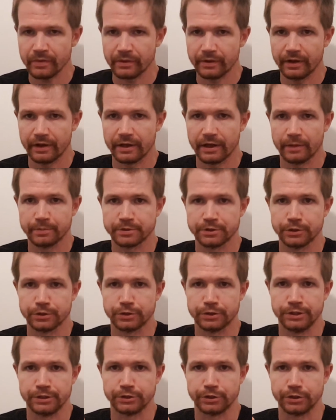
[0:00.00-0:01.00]
I
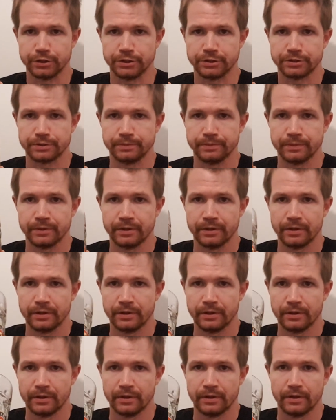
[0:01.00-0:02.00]
absolutely enjoy it.
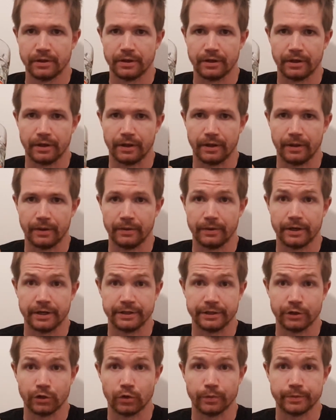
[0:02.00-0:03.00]
Uh, and
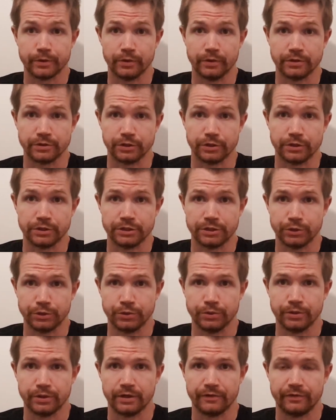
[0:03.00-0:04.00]
I hope you enjoy it too,
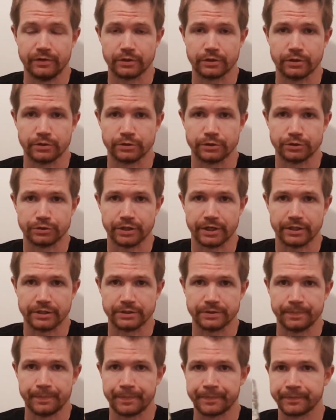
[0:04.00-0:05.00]
if you're going to try
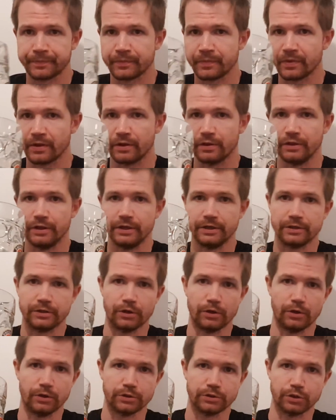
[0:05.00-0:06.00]
it. The
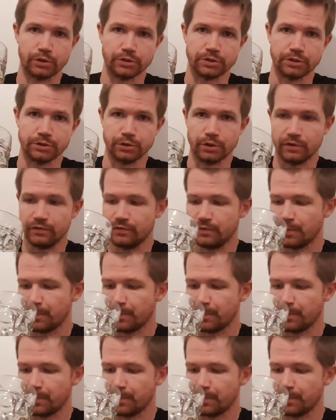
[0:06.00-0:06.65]
Göller Drosendorf.